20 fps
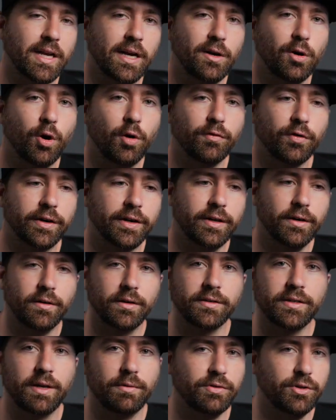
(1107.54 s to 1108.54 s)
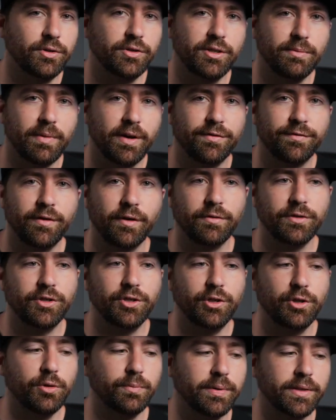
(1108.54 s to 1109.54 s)
kind of overkill because I was using my phone
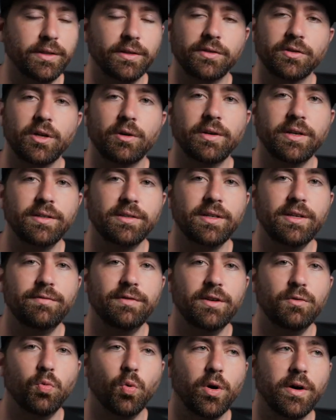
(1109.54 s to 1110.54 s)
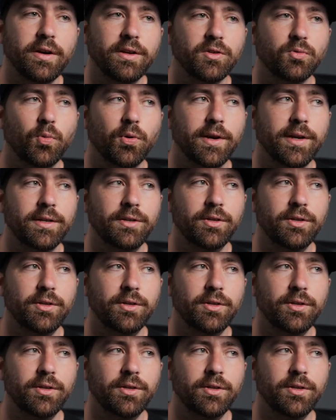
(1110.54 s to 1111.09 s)
too, but the Sony ZV-1 is what I